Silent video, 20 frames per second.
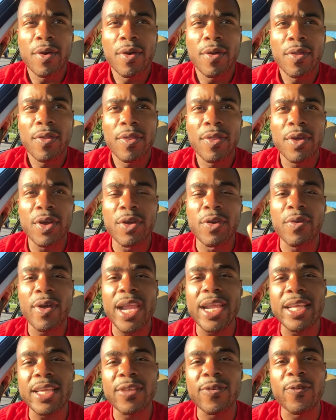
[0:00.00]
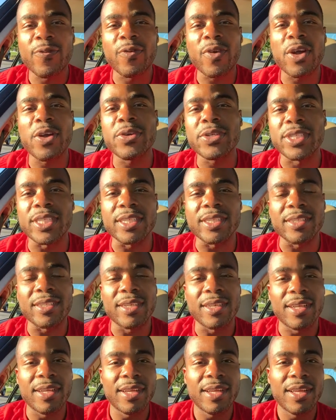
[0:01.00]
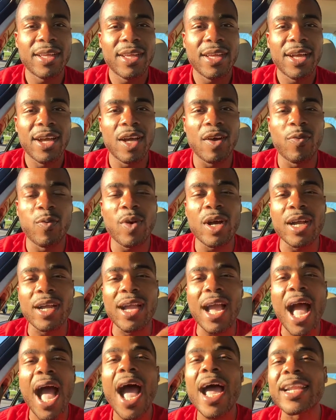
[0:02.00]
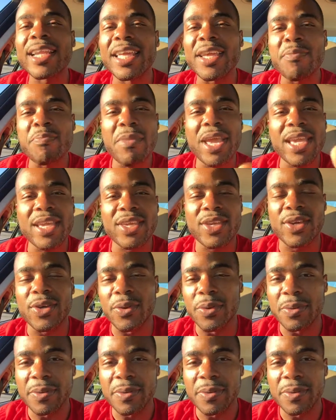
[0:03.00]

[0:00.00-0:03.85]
the greatest version of what God can make you.